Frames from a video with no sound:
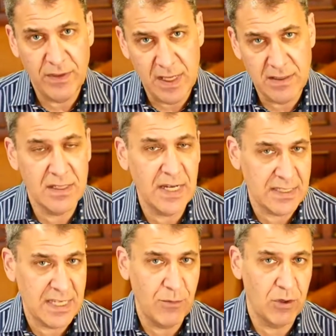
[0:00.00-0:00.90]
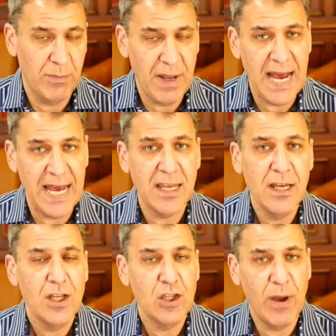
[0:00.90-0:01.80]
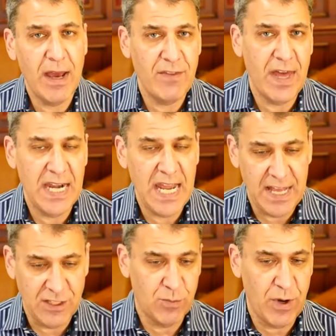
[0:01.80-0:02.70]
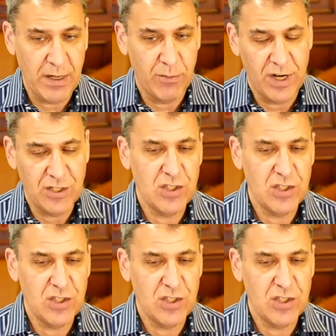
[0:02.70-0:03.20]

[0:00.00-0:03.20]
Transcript: it's the next time you're going to buy, you have that enhanced brand impression.